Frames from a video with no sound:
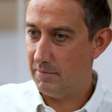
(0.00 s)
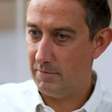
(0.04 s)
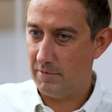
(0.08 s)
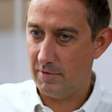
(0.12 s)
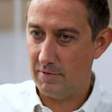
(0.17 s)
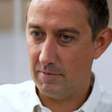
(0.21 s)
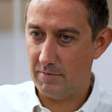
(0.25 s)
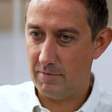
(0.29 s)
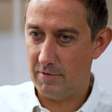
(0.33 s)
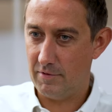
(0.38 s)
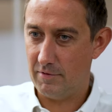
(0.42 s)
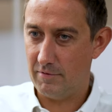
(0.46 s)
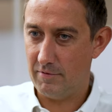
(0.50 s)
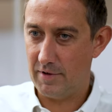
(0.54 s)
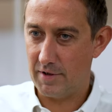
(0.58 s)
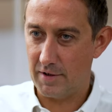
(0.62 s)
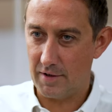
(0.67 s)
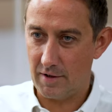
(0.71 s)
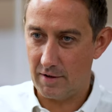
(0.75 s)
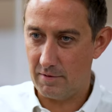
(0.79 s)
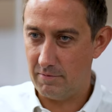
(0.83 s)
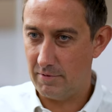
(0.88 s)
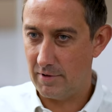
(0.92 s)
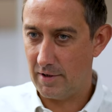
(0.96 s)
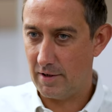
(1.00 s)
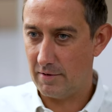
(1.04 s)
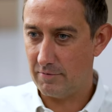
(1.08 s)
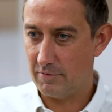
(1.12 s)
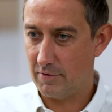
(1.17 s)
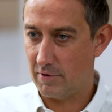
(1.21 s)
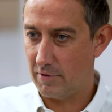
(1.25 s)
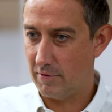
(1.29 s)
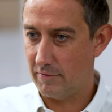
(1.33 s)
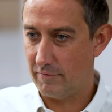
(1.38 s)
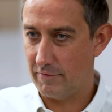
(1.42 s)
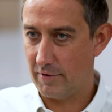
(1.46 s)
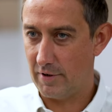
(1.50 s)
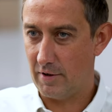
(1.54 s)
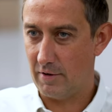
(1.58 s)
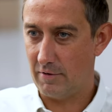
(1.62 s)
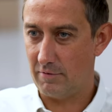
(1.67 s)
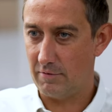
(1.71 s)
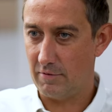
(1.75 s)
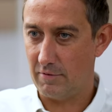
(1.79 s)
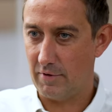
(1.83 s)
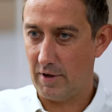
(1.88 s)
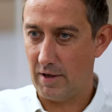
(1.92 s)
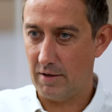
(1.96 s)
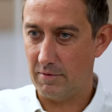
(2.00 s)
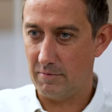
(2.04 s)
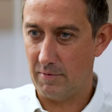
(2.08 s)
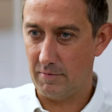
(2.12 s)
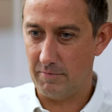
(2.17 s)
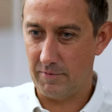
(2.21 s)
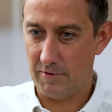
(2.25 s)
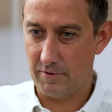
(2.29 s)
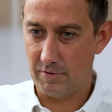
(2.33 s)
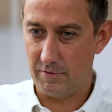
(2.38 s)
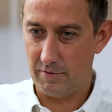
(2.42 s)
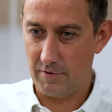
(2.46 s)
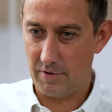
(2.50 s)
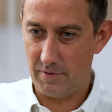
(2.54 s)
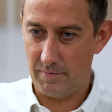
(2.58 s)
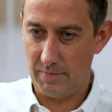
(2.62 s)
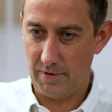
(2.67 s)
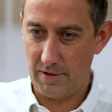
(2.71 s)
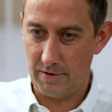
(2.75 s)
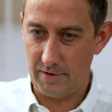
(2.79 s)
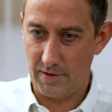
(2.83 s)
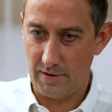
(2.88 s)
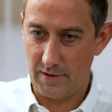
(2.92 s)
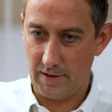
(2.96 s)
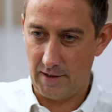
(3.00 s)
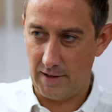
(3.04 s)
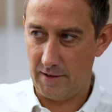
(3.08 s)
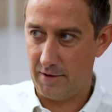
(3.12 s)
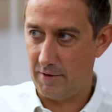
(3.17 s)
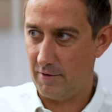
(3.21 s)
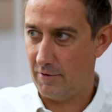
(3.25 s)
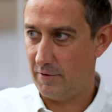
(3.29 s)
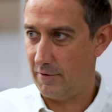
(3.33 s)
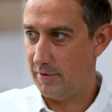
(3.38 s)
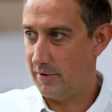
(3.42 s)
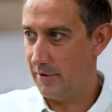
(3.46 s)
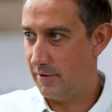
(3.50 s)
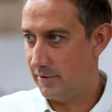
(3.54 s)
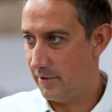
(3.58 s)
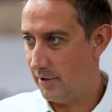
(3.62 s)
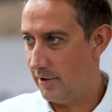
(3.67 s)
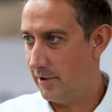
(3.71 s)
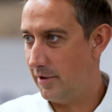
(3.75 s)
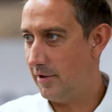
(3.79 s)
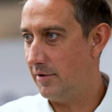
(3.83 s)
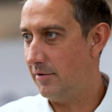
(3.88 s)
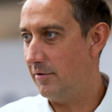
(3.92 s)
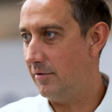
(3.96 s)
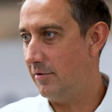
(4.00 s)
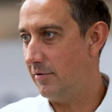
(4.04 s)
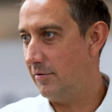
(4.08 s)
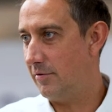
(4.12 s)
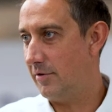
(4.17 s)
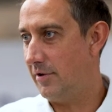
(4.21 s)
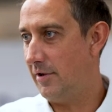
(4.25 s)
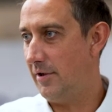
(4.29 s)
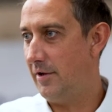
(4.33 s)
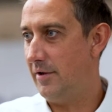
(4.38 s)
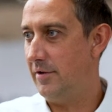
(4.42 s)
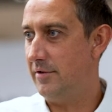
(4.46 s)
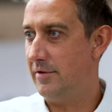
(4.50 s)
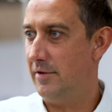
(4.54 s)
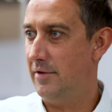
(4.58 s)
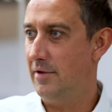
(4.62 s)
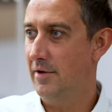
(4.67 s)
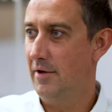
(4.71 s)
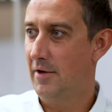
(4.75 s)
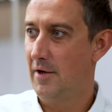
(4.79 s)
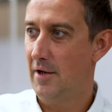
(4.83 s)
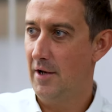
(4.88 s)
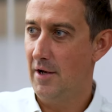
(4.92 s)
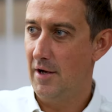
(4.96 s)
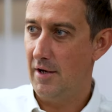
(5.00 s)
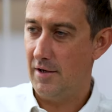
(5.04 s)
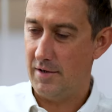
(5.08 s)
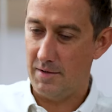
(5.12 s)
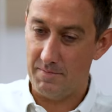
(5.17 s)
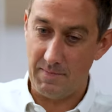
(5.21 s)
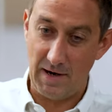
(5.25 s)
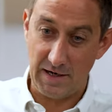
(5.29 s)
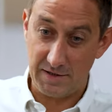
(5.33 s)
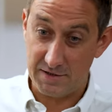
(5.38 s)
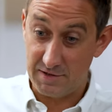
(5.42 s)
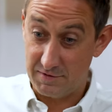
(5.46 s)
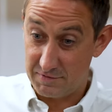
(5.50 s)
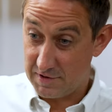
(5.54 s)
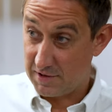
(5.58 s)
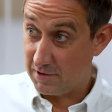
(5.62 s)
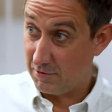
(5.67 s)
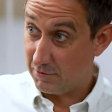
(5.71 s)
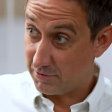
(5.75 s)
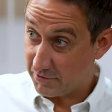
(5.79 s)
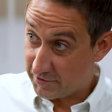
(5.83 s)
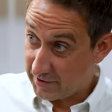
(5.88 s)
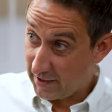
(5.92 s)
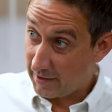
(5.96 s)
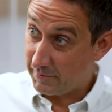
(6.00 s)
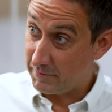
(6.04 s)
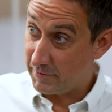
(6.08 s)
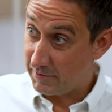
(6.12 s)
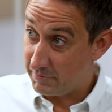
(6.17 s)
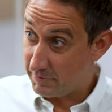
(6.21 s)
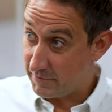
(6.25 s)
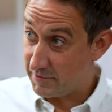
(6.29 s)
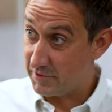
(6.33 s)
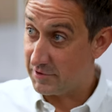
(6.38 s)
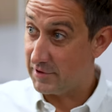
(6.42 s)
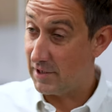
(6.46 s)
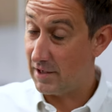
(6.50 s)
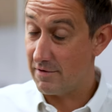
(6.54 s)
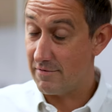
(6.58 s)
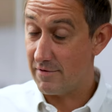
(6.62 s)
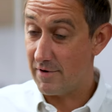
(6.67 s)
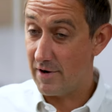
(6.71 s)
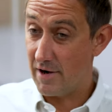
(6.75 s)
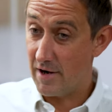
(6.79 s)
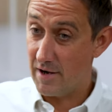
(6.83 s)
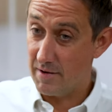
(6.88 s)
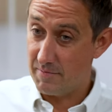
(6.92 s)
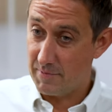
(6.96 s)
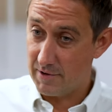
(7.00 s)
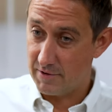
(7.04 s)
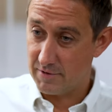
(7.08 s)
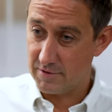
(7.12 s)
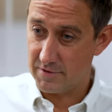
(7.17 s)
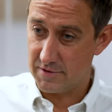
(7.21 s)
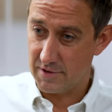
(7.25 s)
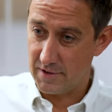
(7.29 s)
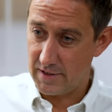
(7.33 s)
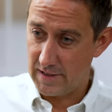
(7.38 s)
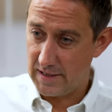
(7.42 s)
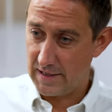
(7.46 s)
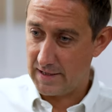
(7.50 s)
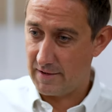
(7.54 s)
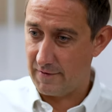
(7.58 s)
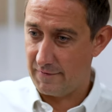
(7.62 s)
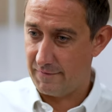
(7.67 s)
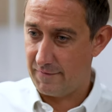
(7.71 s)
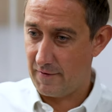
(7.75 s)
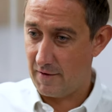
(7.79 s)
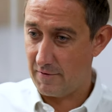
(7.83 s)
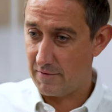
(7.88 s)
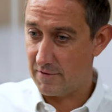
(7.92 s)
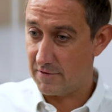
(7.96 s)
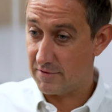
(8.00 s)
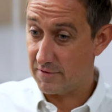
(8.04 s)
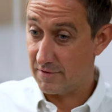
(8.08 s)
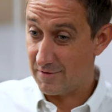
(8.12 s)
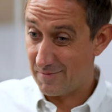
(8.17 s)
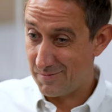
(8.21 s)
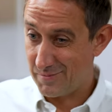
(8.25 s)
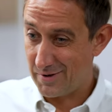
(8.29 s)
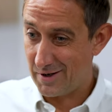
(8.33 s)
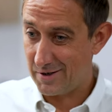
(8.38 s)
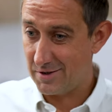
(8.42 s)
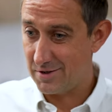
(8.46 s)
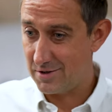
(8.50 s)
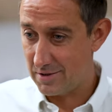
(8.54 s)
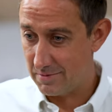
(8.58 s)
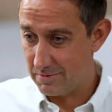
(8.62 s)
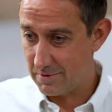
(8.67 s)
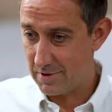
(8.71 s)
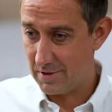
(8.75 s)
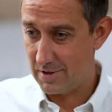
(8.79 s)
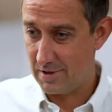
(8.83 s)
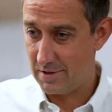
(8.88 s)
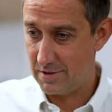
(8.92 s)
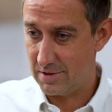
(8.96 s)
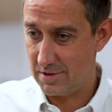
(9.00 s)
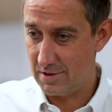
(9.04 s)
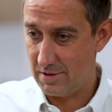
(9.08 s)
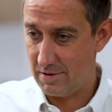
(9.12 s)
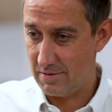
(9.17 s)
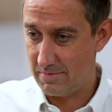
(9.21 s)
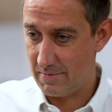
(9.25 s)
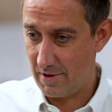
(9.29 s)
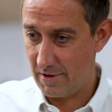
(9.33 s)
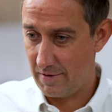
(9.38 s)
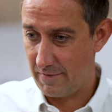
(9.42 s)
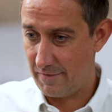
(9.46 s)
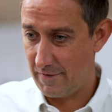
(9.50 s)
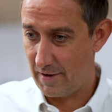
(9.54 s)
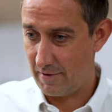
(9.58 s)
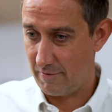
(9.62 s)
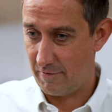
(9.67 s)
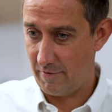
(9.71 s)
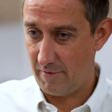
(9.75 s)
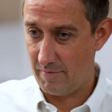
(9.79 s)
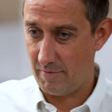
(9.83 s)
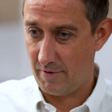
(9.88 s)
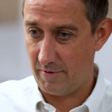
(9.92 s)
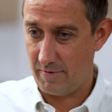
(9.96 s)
We already know, without covering our ground, when we're talking about the late 90s, early 90s, and the massive skills gap that was generated because of the lack of focus on apprenticeships and engineering manufacturing.